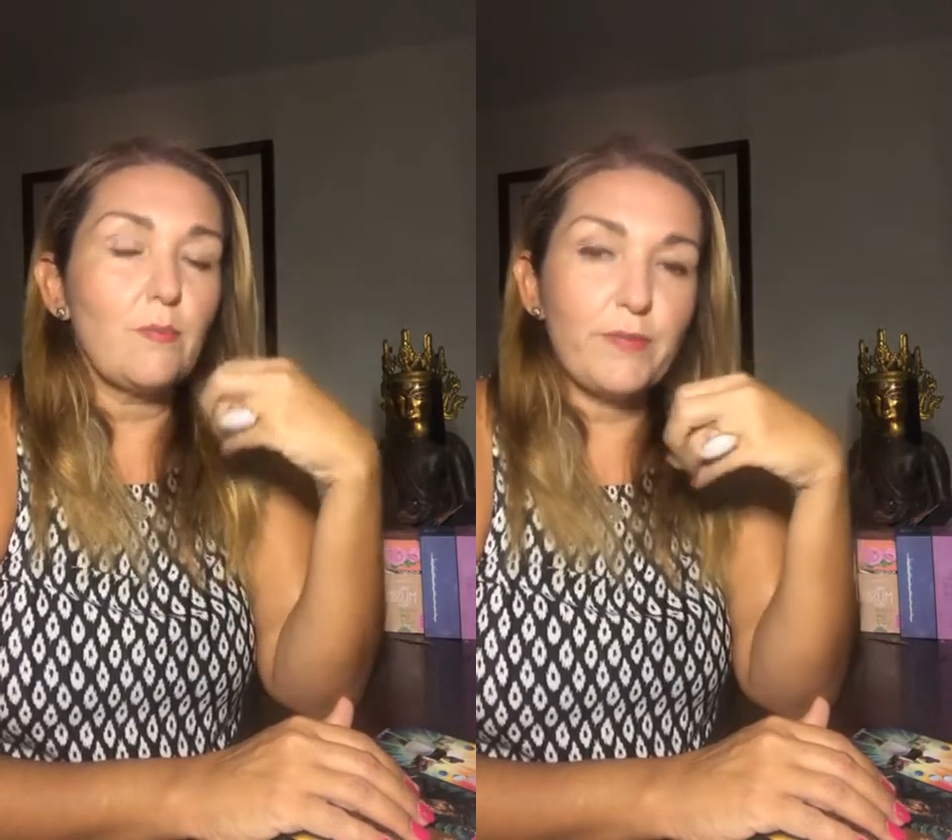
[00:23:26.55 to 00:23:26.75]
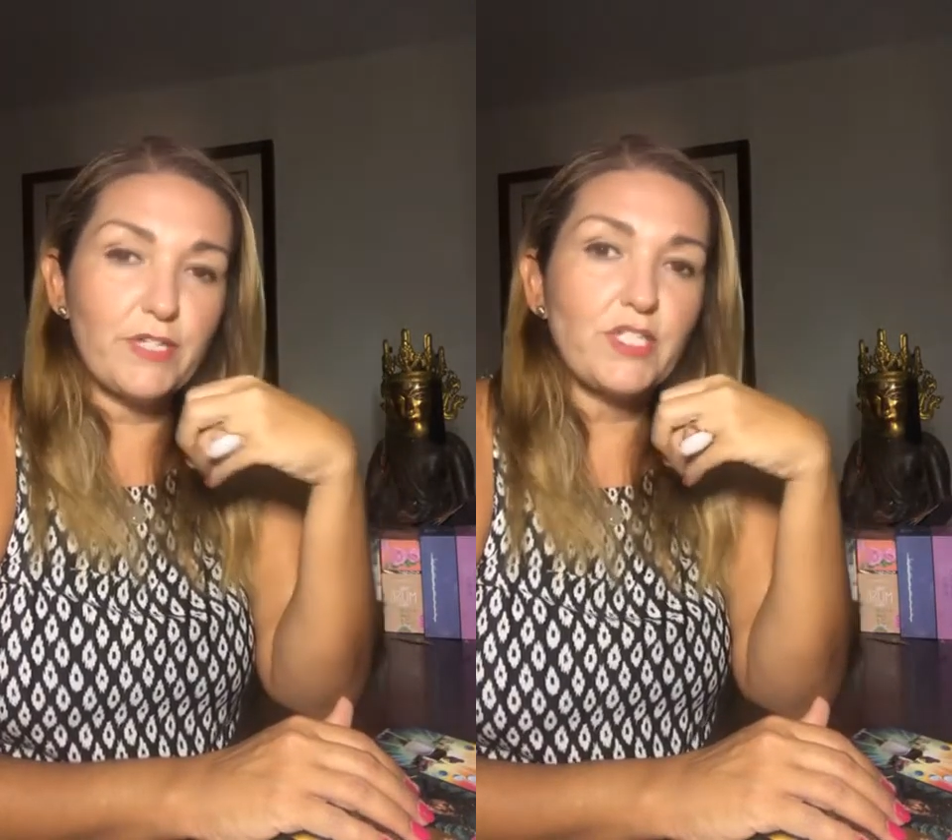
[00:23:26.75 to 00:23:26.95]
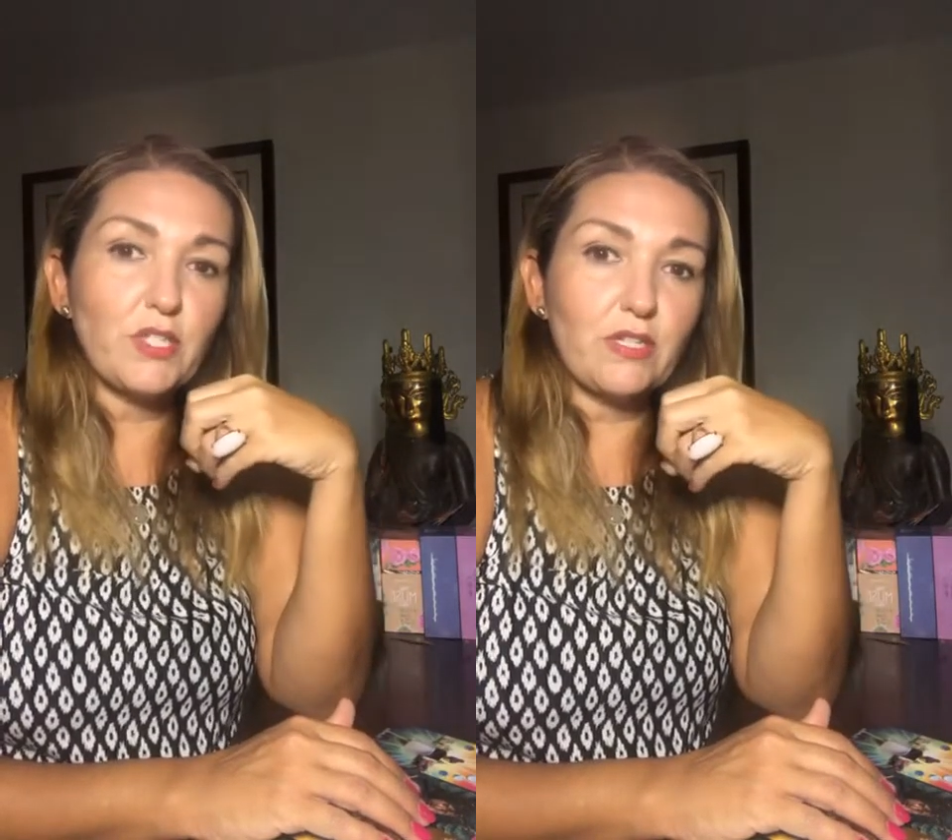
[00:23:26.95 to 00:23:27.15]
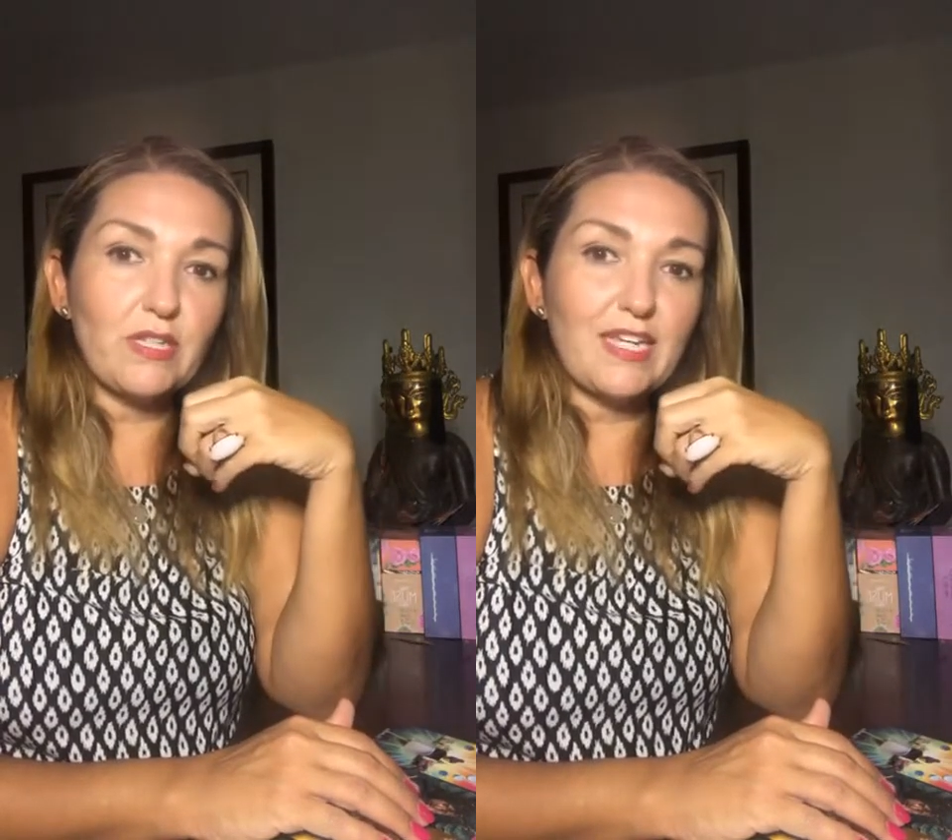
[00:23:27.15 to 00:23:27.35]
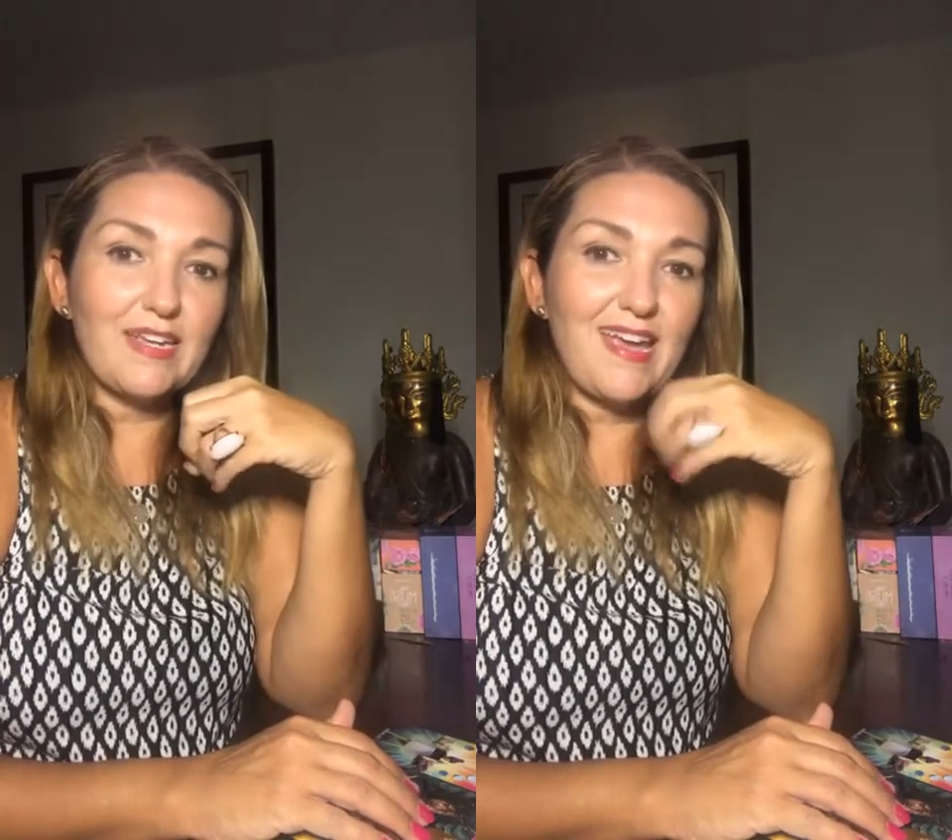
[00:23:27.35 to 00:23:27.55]

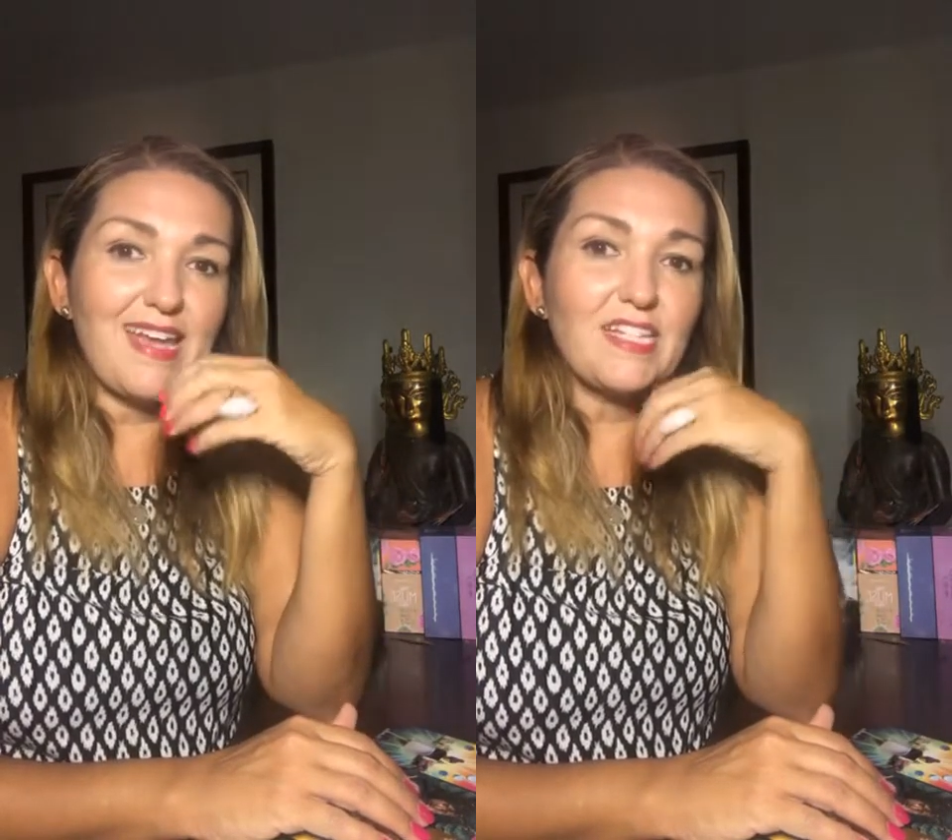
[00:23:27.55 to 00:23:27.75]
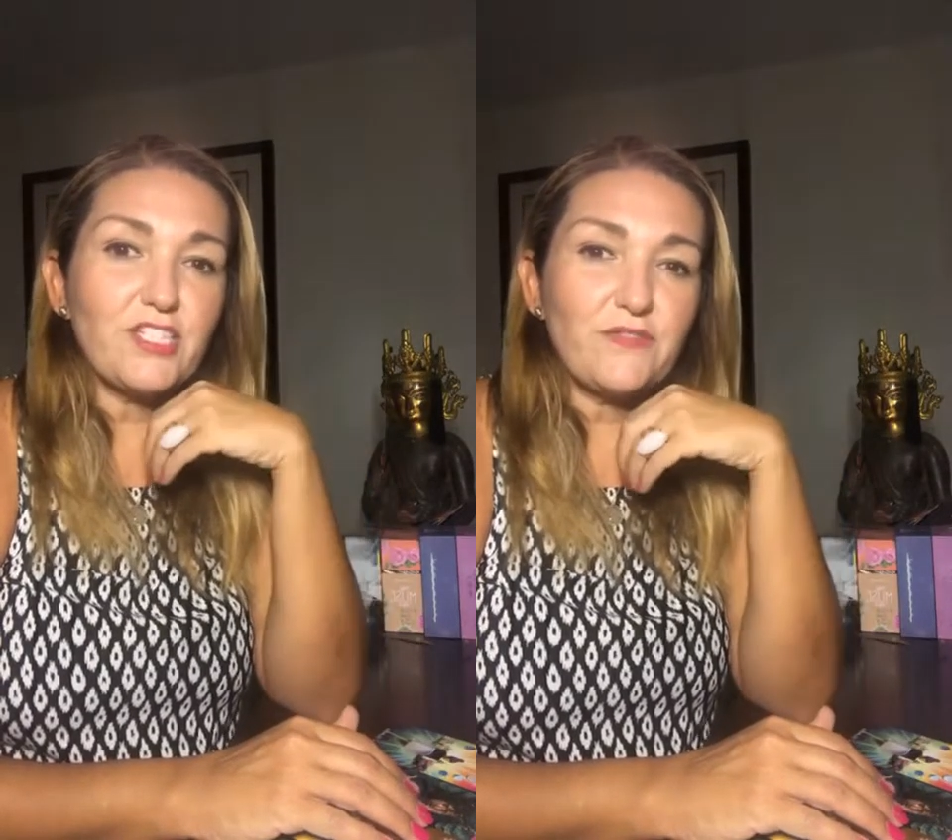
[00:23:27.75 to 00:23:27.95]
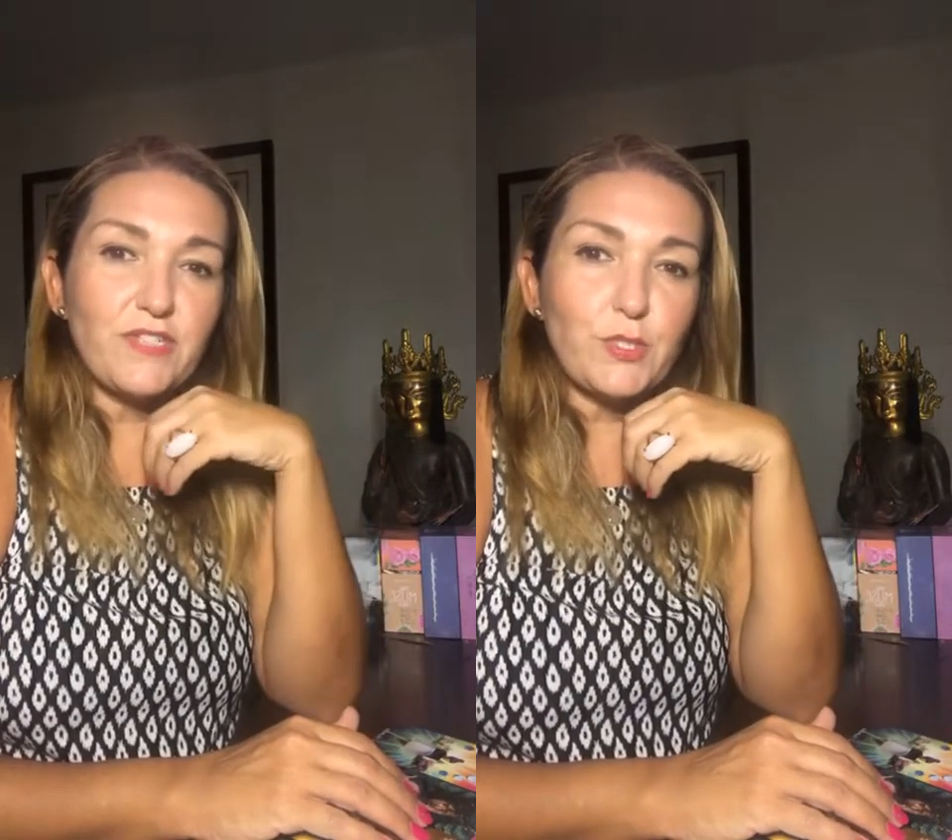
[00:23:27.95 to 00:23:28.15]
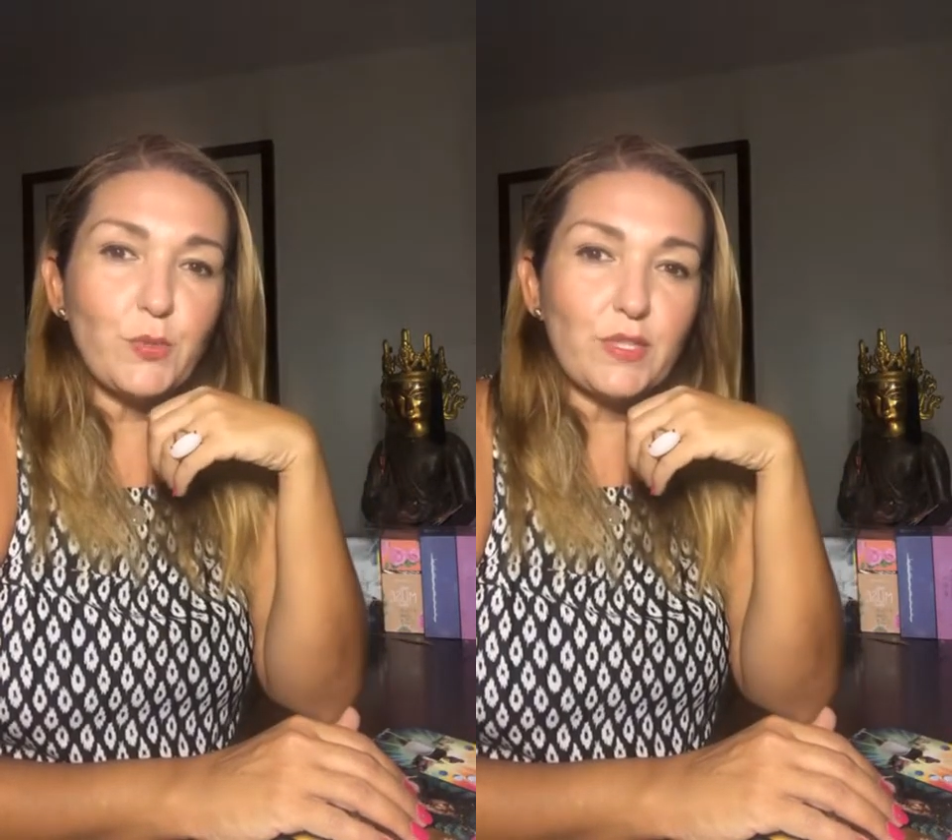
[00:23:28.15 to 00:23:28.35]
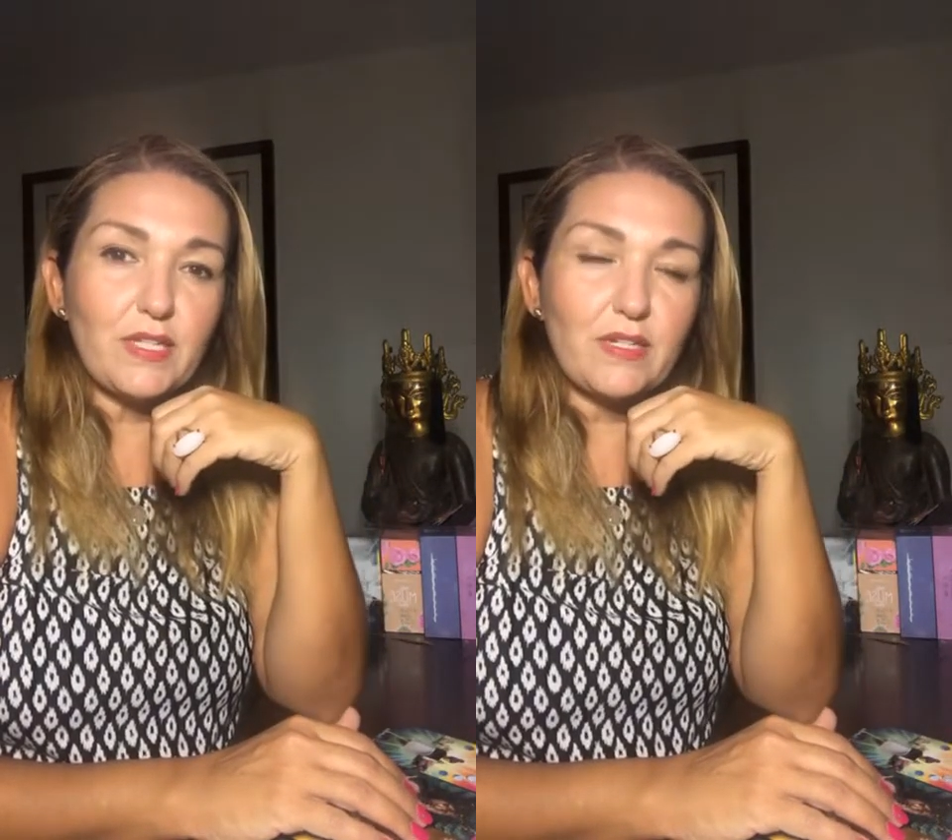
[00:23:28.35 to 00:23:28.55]
personally and
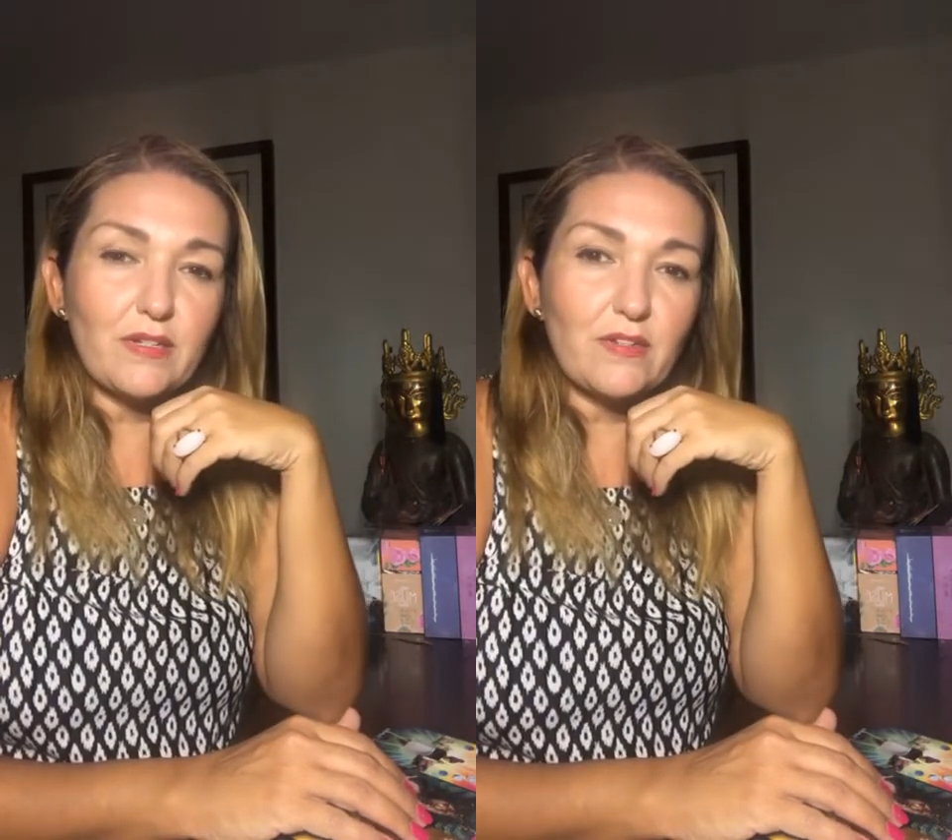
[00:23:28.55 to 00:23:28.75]
individually.